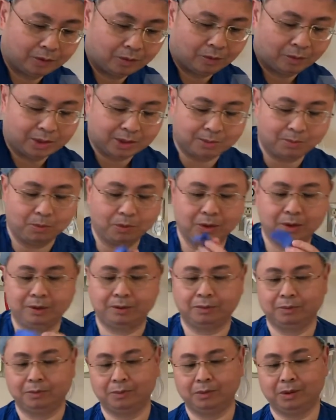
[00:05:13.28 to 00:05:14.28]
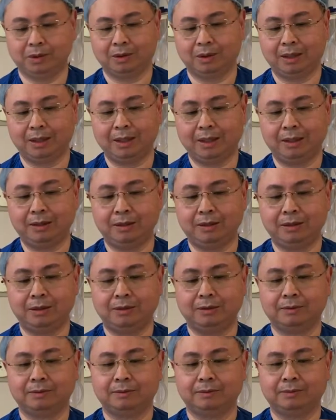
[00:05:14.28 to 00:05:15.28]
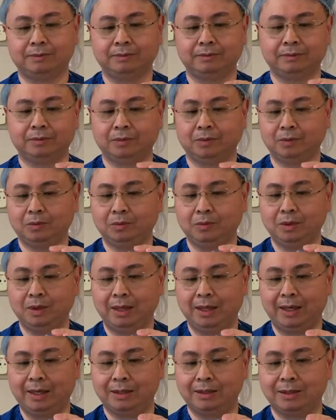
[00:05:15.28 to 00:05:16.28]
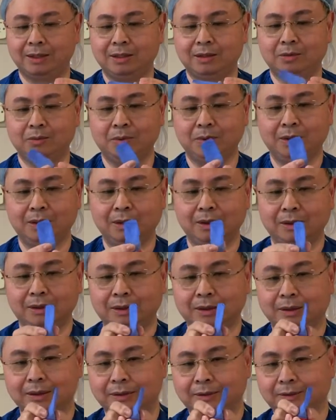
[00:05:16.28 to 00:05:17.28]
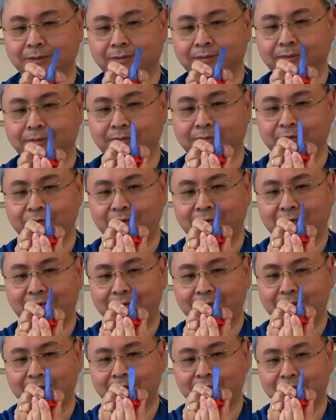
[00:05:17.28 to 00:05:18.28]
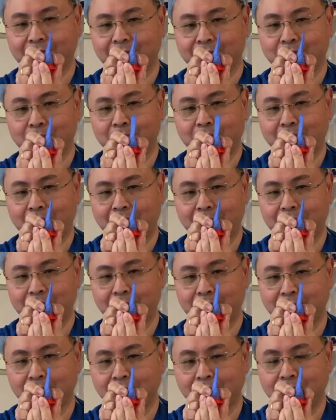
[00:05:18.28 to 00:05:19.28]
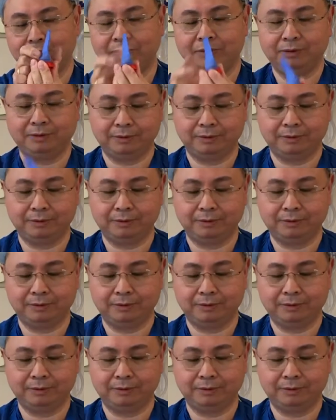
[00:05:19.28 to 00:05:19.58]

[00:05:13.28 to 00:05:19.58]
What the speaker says: Once more, we're aligned with the axis, with the flat plane of the glove,